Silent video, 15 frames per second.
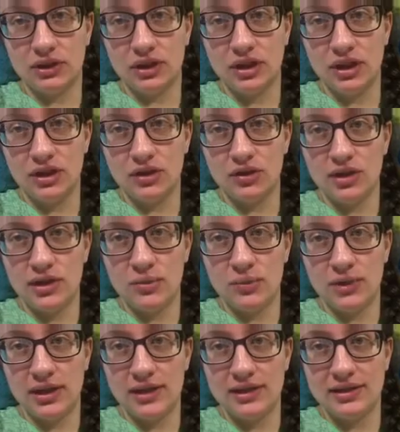33
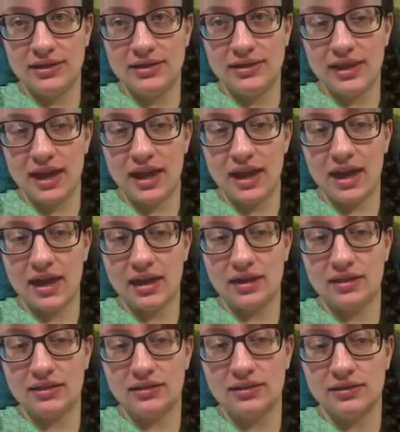weeks
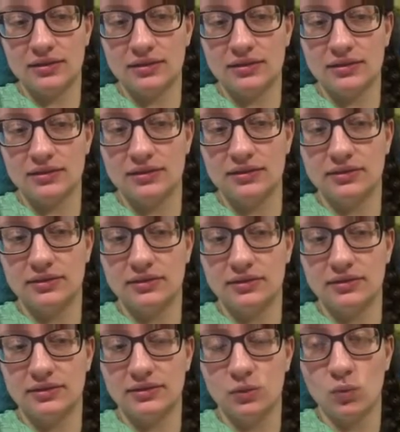and
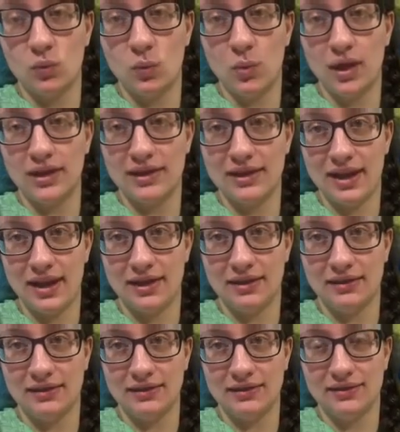1 day.
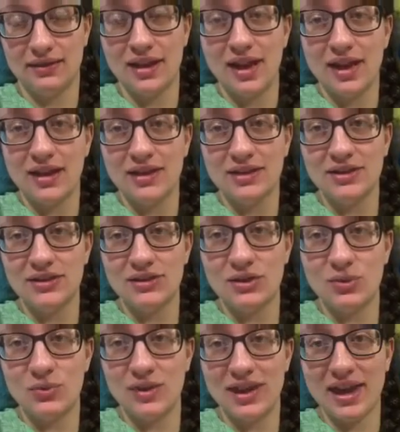
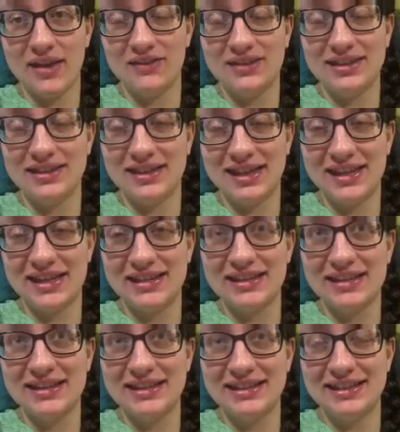So we have 6
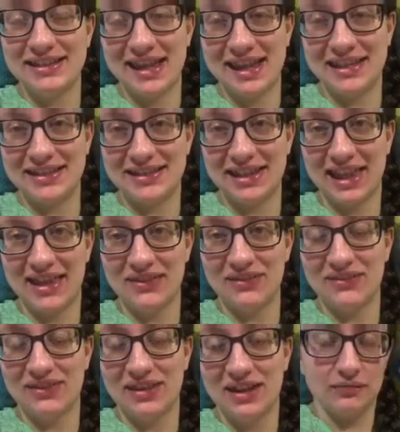days left.
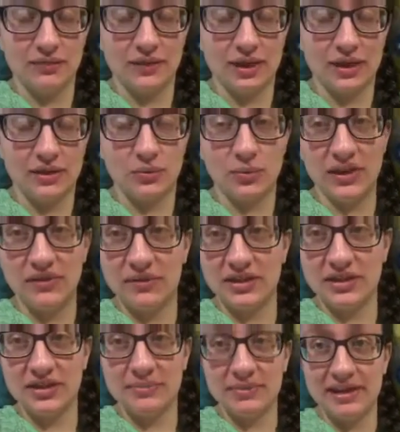We've
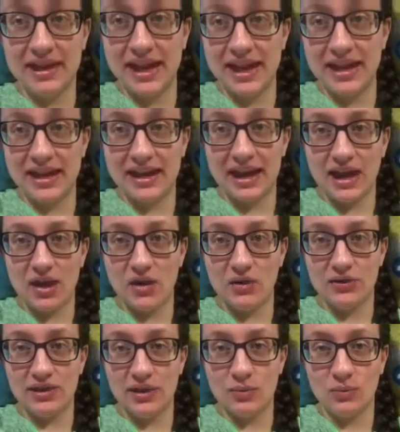just been hanging
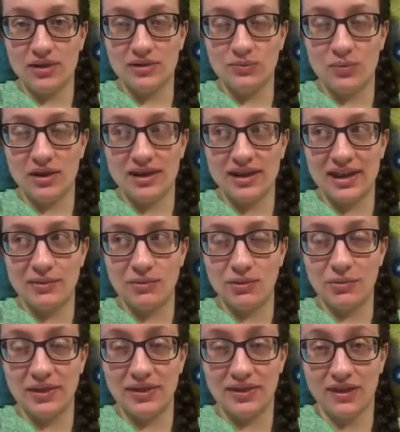out. There was one day
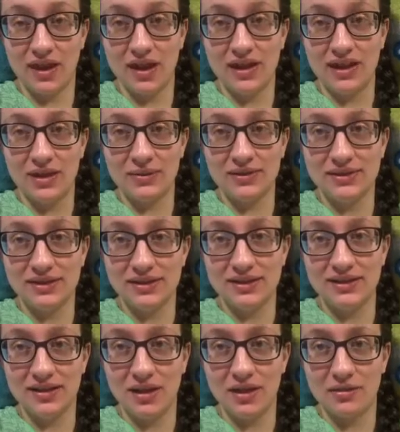where we thought he was
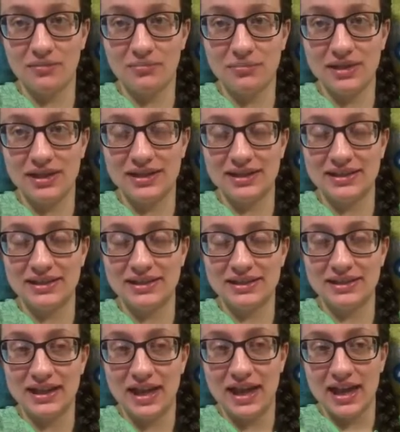gonna come because
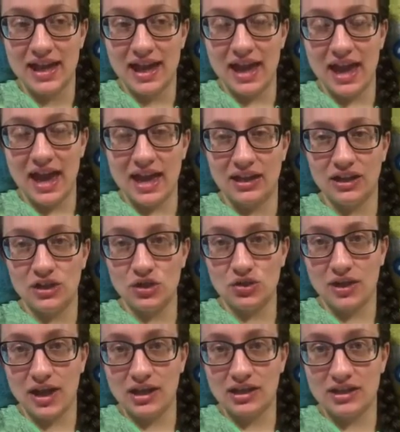I had
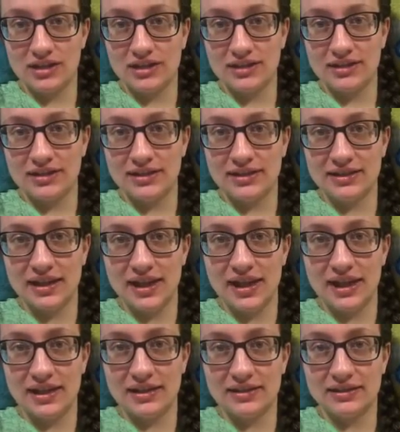contractions
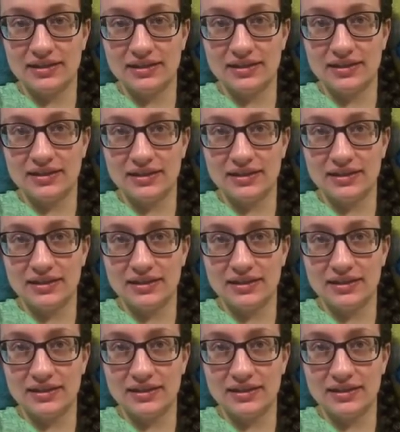and